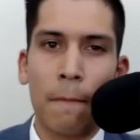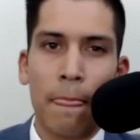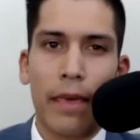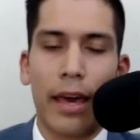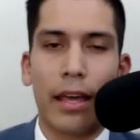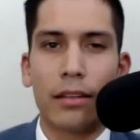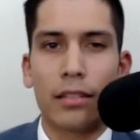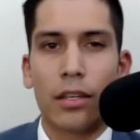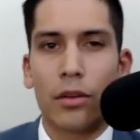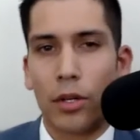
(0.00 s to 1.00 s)
And
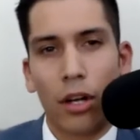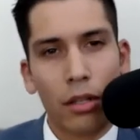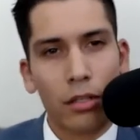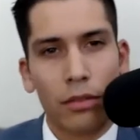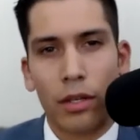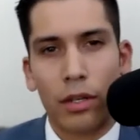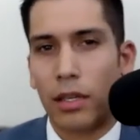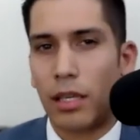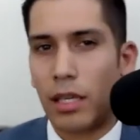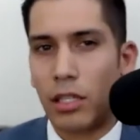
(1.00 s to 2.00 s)
regardless of whether
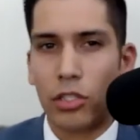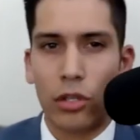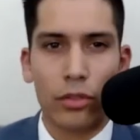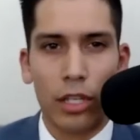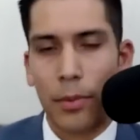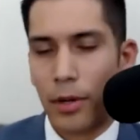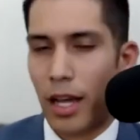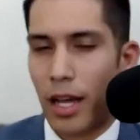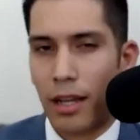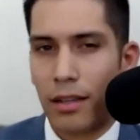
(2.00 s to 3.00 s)
he shows up or
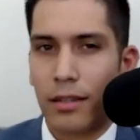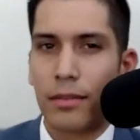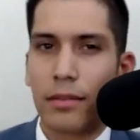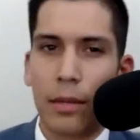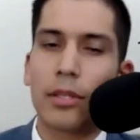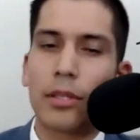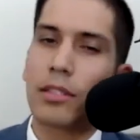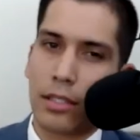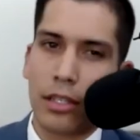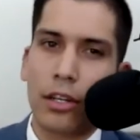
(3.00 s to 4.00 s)
not, the business
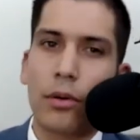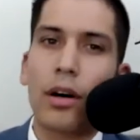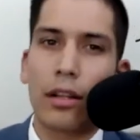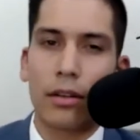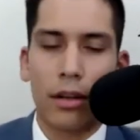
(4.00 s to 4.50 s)
is going to go on.